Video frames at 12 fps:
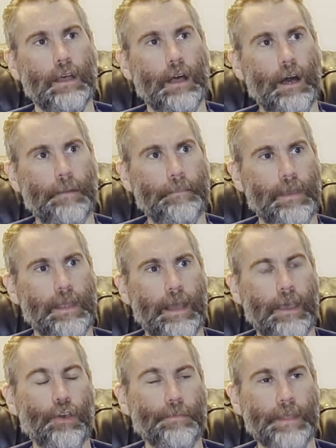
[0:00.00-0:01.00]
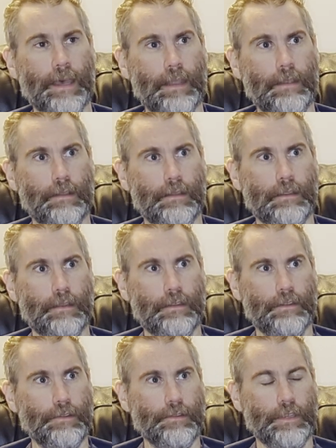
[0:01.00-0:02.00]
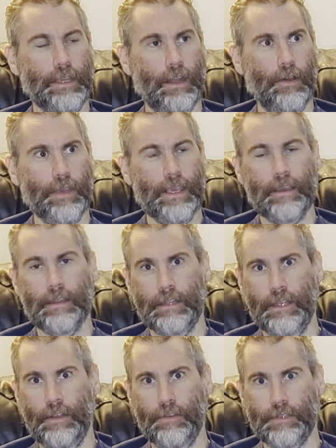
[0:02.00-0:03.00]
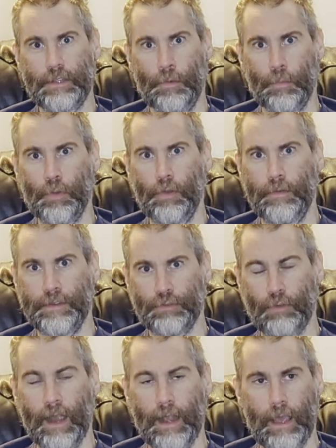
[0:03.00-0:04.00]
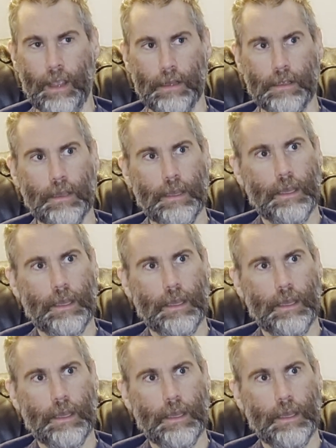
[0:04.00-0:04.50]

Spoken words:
And I hope that he continues to improve his writing,